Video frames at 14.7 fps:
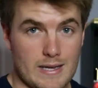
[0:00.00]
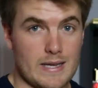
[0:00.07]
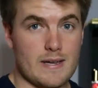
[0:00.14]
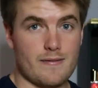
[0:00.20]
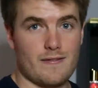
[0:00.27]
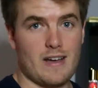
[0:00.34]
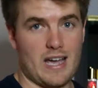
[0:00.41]

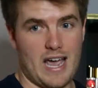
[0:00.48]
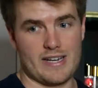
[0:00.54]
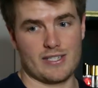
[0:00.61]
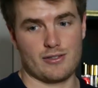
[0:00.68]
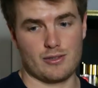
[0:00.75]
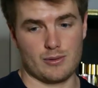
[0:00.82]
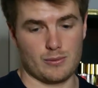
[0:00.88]
if I
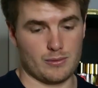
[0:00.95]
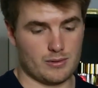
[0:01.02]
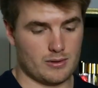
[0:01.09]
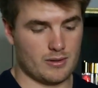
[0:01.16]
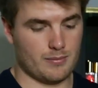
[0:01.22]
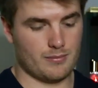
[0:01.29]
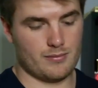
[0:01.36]
had to
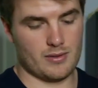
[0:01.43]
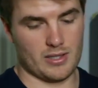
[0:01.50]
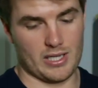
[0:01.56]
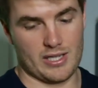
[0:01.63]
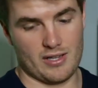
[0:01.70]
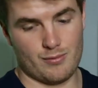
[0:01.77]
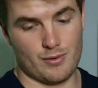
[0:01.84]
choose.
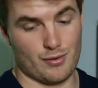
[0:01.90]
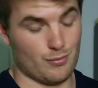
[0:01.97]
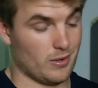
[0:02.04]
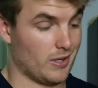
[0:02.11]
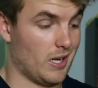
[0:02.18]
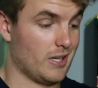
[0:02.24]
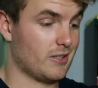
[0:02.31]
Again, this one is
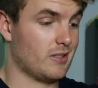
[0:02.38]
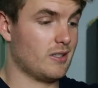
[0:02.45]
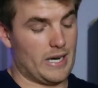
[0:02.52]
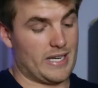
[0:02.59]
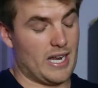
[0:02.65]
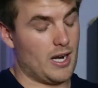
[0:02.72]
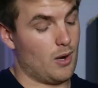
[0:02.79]
really nice.
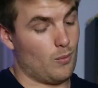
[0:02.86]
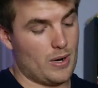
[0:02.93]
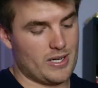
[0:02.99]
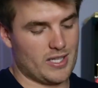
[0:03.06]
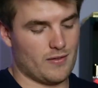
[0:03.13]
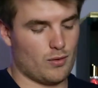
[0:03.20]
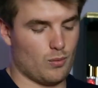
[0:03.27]
I cannot
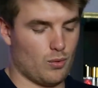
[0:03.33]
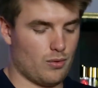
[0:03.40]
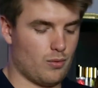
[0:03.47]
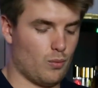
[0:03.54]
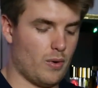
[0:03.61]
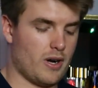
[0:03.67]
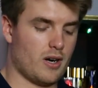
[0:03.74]
wait to get this one
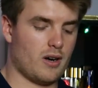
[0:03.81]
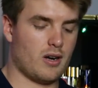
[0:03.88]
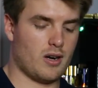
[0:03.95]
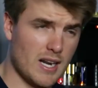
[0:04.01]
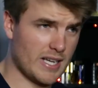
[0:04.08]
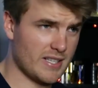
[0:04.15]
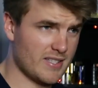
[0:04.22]
somewhere.
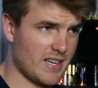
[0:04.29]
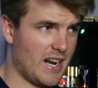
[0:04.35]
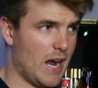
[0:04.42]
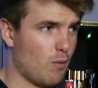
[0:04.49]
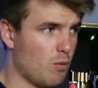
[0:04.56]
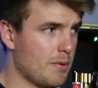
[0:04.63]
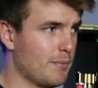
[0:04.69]
Like I said,
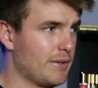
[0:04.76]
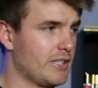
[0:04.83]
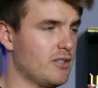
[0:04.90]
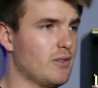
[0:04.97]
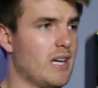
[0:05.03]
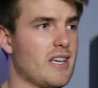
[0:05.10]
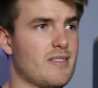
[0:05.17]
I will be
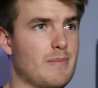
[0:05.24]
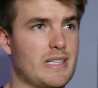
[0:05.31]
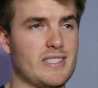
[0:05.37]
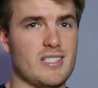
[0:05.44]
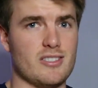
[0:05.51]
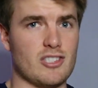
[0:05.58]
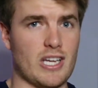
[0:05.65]
bringing you guys my
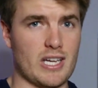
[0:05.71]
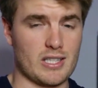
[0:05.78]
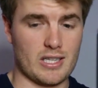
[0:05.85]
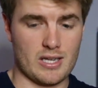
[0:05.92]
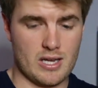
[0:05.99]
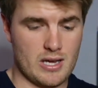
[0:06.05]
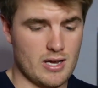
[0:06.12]
Tiege
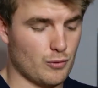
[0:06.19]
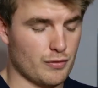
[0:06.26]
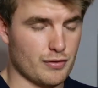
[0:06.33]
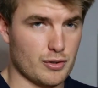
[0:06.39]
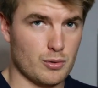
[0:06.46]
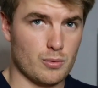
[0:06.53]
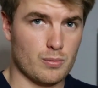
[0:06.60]
Hanley
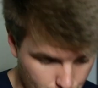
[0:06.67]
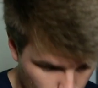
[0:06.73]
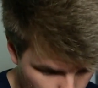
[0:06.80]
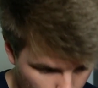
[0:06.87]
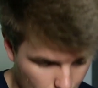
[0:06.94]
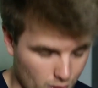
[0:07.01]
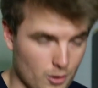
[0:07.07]
review
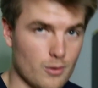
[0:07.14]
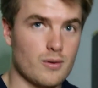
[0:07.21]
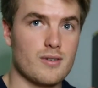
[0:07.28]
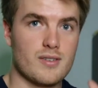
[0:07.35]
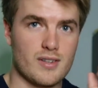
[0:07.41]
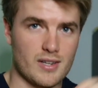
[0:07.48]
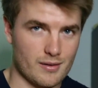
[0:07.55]
tomorrow.
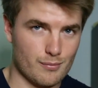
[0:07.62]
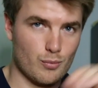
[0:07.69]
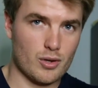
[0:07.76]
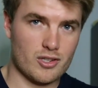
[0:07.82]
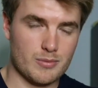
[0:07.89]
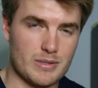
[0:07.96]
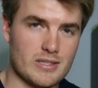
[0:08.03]
It
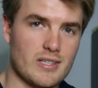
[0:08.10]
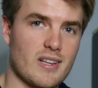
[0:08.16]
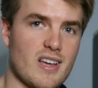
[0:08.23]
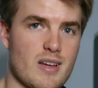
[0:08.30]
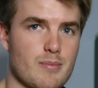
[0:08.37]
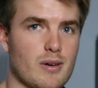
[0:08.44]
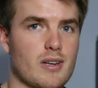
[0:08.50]
was gonna be
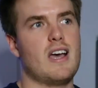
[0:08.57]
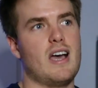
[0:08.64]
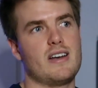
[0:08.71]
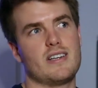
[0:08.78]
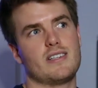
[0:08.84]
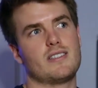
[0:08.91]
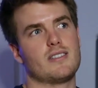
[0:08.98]
today, but
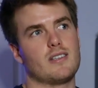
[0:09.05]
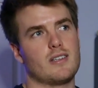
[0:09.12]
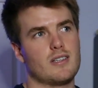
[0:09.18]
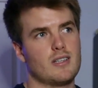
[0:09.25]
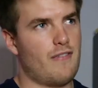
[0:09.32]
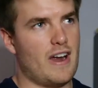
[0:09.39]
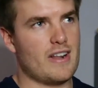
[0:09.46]
I need
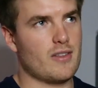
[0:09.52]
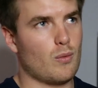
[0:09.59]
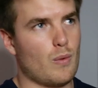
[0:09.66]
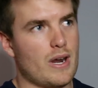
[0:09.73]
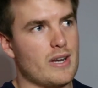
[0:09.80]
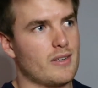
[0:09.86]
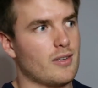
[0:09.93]
to find the
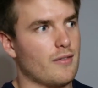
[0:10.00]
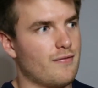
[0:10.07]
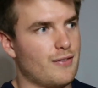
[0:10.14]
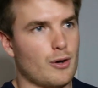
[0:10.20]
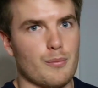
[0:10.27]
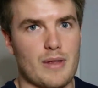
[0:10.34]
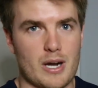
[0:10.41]
way to
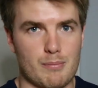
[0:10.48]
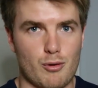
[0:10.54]
film that